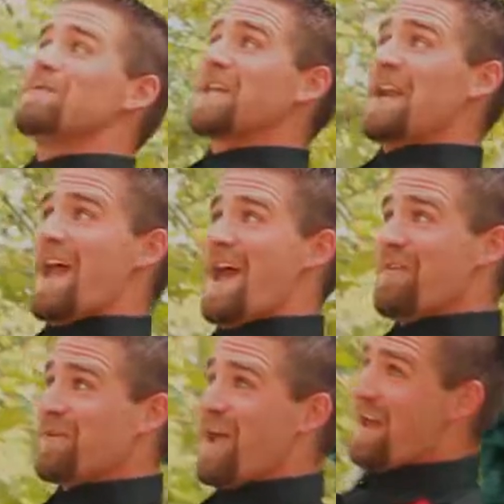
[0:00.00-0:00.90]
going to have
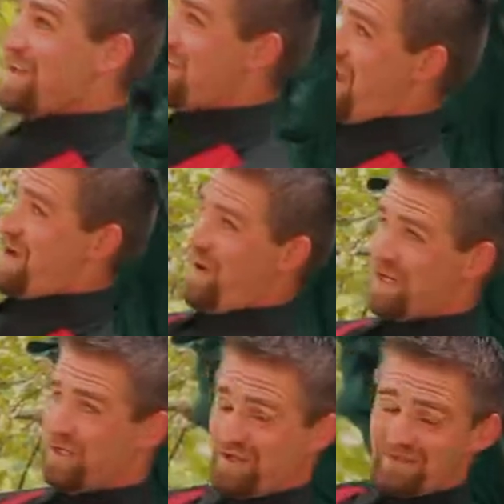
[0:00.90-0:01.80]
to answer that question.
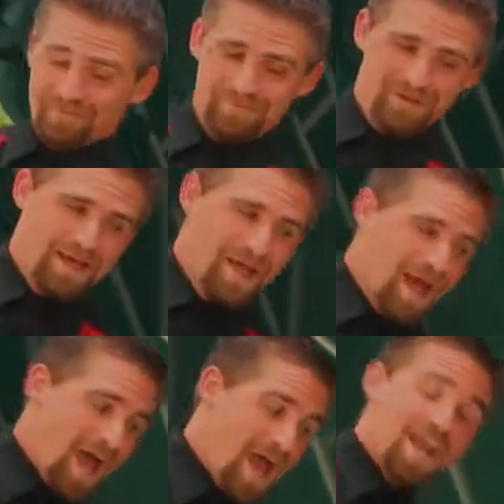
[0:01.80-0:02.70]

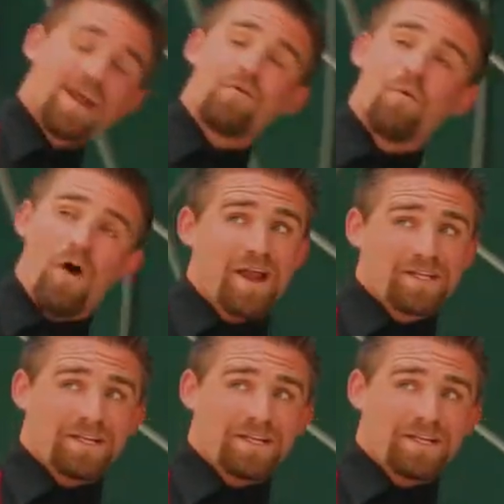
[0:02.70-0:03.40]
And I didn't want to